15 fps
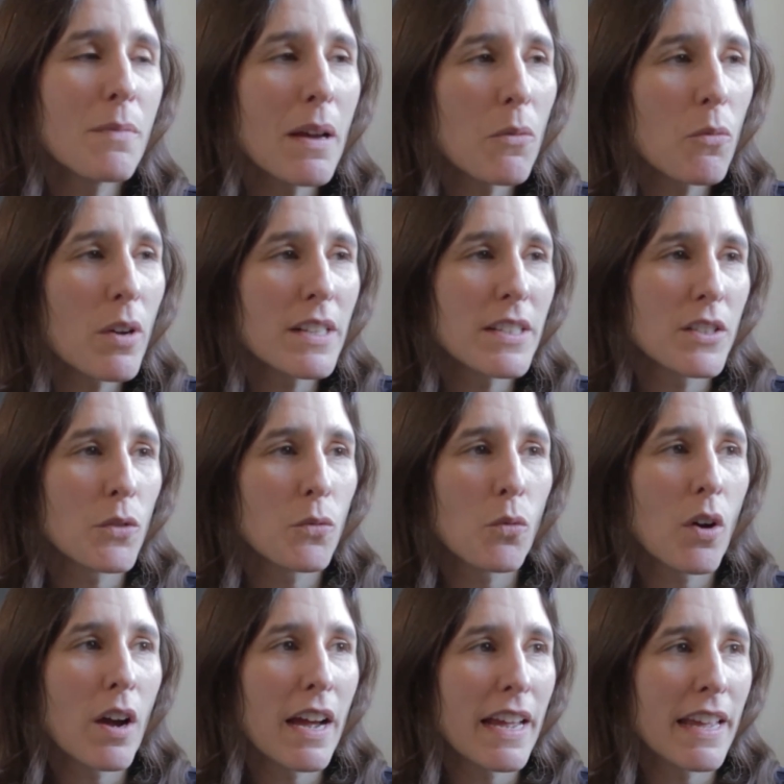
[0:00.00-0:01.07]
might wonder
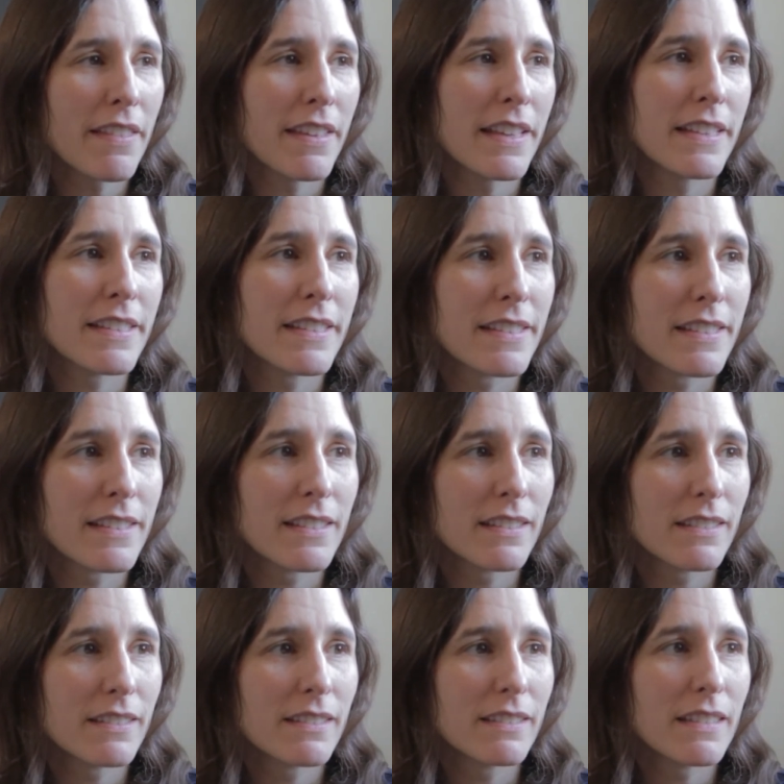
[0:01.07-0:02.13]
why this
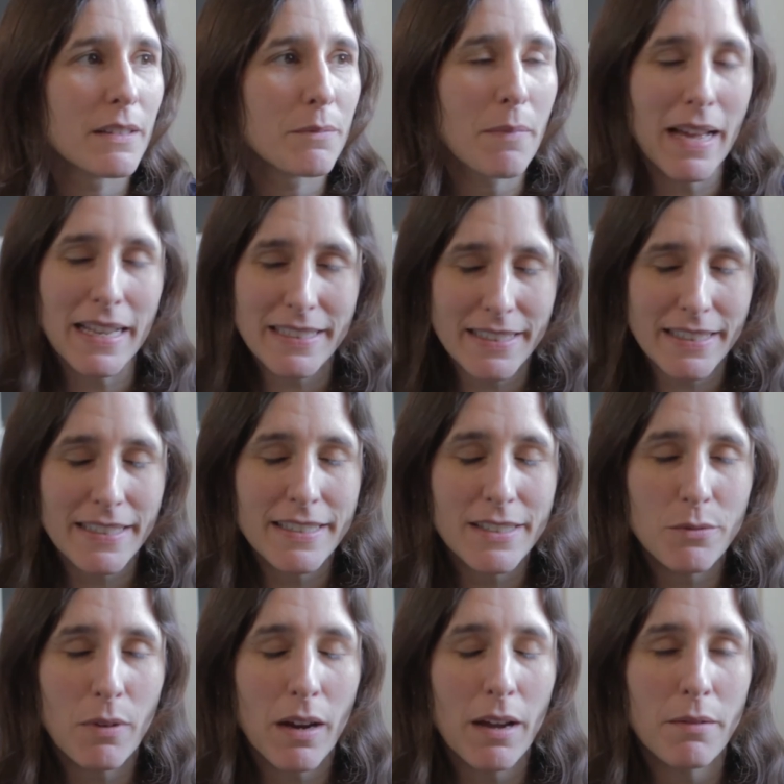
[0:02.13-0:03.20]

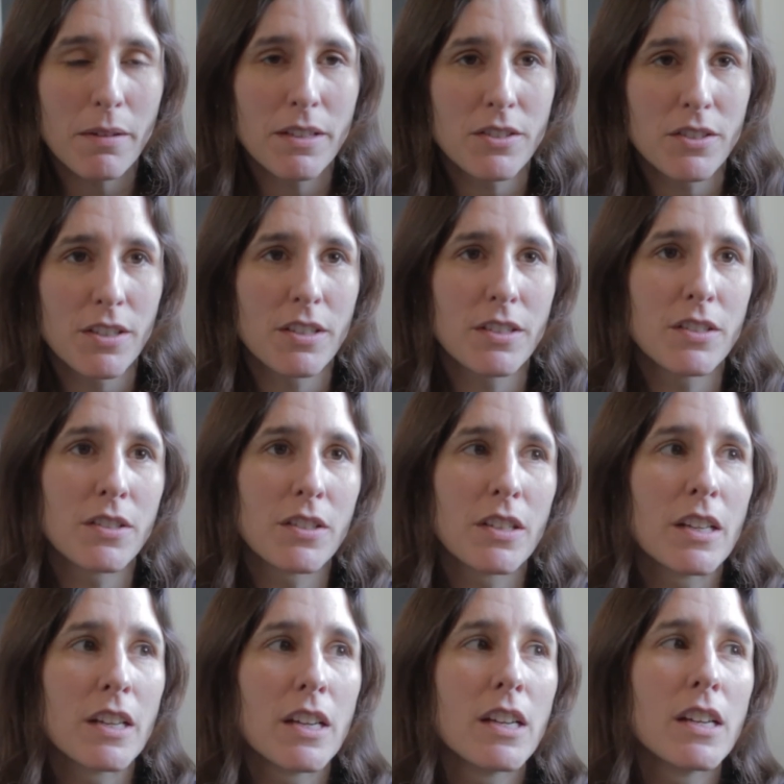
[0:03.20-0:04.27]
matters, why we should
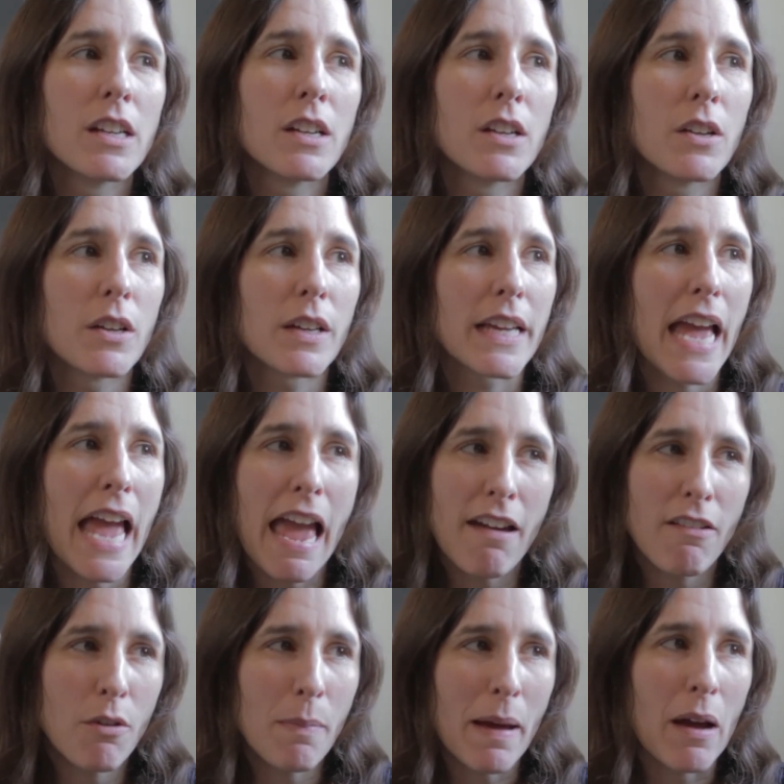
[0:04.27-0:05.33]

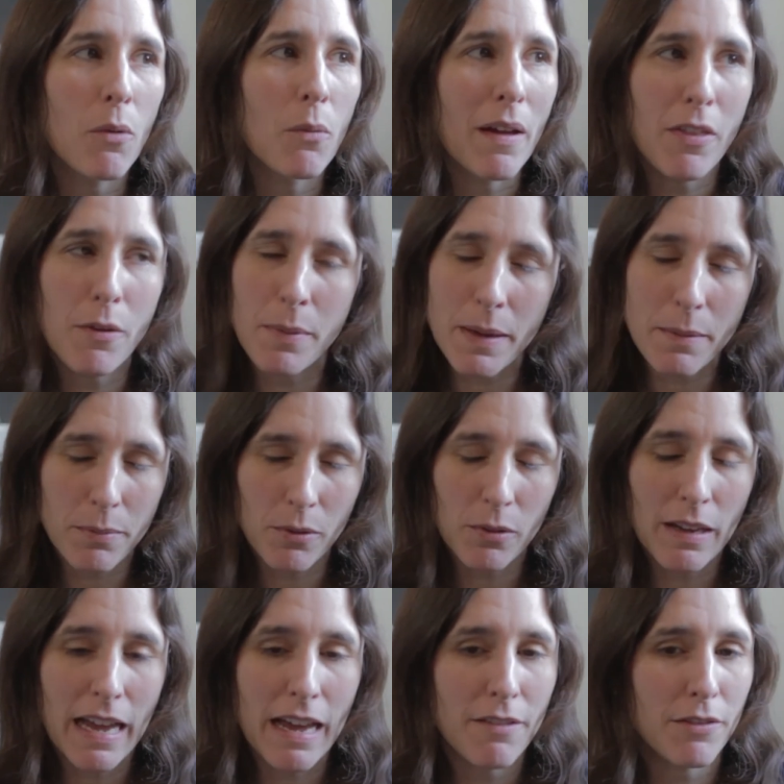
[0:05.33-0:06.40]
care about whether people
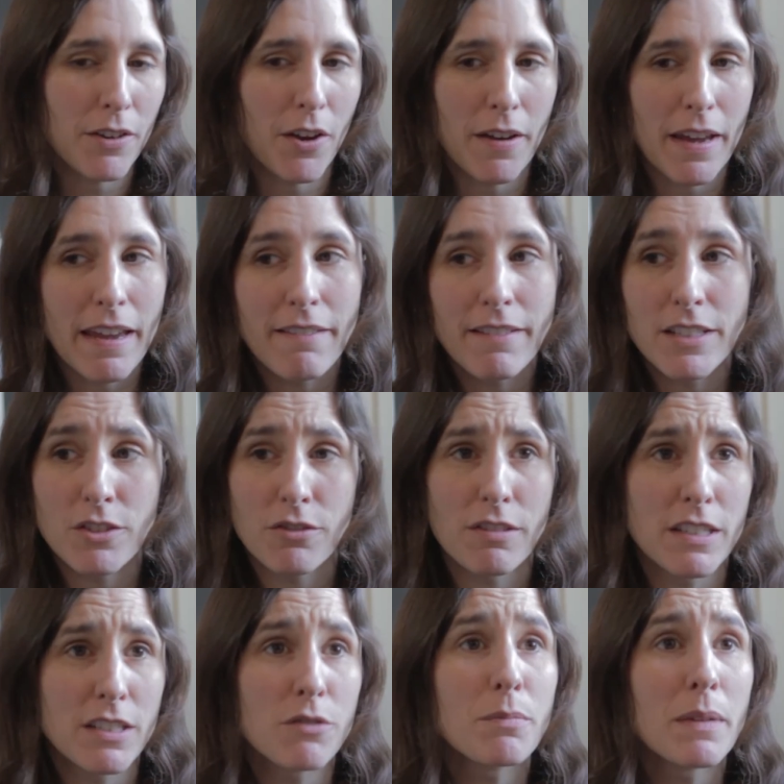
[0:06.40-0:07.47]
have coherent
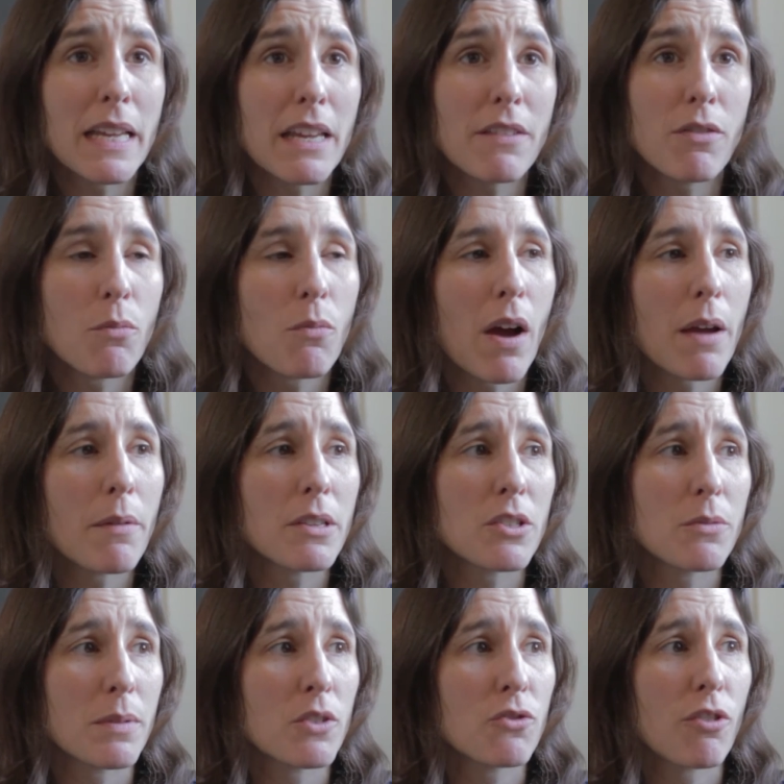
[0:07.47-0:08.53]
degrees of belief and why we
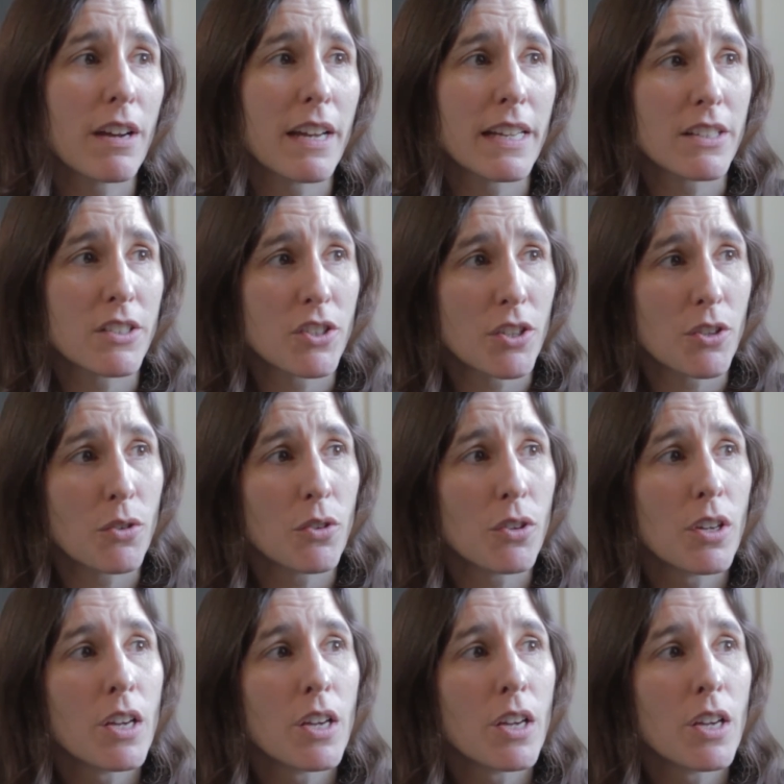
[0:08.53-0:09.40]
should be trying to